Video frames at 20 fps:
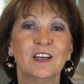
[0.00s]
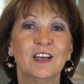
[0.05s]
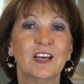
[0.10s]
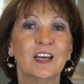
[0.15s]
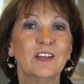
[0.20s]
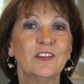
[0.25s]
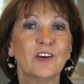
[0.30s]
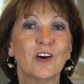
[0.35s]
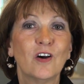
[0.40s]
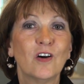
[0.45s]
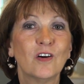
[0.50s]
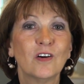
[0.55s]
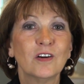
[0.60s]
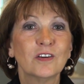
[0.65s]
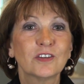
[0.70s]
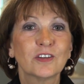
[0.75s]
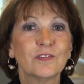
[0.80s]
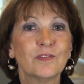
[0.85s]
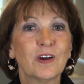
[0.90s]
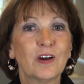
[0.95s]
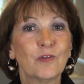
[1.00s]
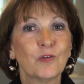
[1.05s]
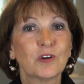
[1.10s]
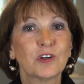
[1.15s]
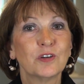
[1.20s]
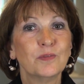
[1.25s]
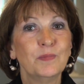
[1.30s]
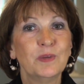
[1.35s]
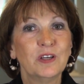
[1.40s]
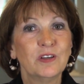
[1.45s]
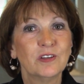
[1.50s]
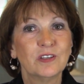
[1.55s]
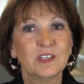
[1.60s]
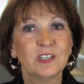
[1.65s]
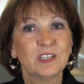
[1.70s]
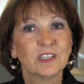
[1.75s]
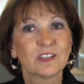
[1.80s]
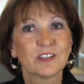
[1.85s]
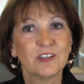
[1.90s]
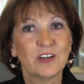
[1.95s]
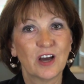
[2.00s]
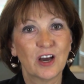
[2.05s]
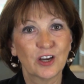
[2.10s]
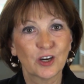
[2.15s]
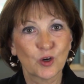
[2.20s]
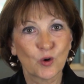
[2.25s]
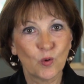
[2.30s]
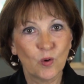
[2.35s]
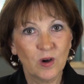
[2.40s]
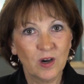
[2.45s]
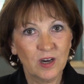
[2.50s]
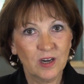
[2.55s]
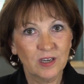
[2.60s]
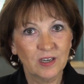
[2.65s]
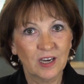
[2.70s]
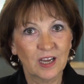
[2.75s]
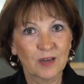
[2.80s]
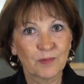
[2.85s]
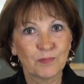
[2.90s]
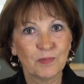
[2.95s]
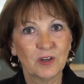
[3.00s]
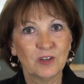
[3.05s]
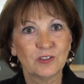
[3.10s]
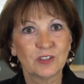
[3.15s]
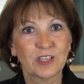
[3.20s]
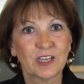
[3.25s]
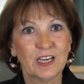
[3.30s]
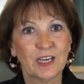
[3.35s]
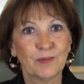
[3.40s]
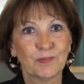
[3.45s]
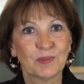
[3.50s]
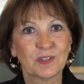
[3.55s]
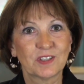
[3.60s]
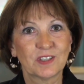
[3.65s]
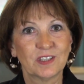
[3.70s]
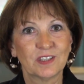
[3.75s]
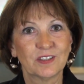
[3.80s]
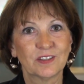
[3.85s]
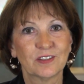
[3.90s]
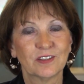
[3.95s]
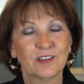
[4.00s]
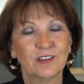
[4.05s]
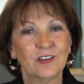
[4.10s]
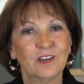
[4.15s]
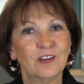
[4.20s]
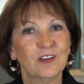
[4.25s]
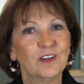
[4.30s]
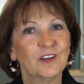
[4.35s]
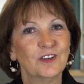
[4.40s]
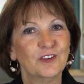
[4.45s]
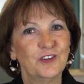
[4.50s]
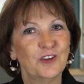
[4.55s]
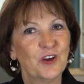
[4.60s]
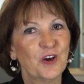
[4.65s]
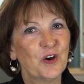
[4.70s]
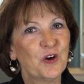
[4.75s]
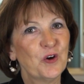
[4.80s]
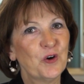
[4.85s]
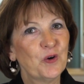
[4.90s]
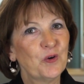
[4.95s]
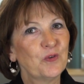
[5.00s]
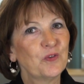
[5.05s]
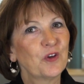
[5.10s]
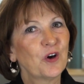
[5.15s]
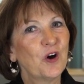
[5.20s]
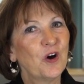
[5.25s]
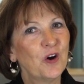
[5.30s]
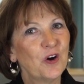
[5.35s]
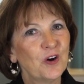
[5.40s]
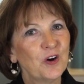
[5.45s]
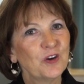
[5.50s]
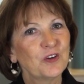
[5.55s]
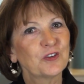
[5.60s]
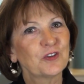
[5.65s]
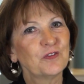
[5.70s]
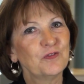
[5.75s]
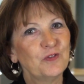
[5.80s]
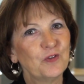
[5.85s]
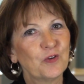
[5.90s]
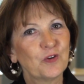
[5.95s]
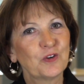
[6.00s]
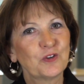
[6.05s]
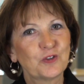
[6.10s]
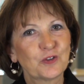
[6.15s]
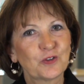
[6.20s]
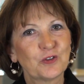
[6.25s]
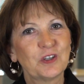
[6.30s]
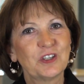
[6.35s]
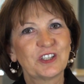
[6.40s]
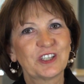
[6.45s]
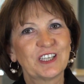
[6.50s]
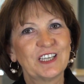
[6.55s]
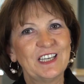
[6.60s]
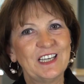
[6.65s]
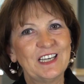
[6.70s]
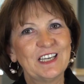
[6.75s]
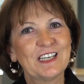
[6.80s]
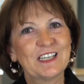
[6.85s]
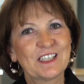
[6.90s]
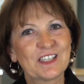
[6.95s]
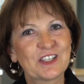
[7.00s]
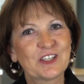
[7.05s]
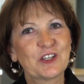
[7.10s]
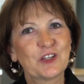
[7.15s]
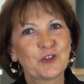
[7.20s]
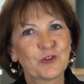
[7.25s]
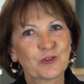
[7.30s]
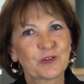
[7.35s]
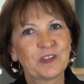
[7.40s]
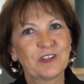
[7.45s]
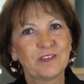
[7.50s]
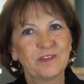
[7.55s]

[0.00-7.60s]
And the heart of our community is not a quad like most campuses. No, the heart of North Georgia is the drill